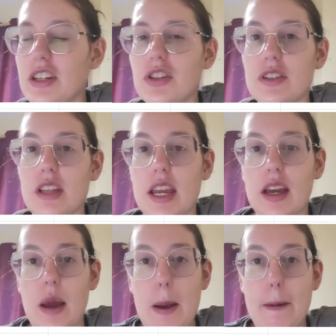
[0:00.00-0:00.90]
just like
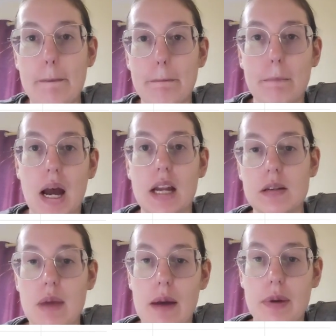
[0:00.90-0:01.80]
mind
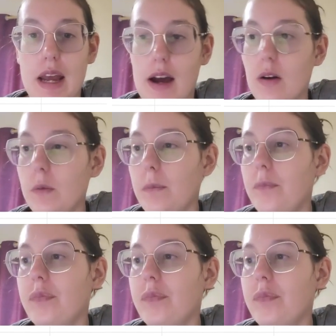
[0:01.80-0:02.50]
map it out.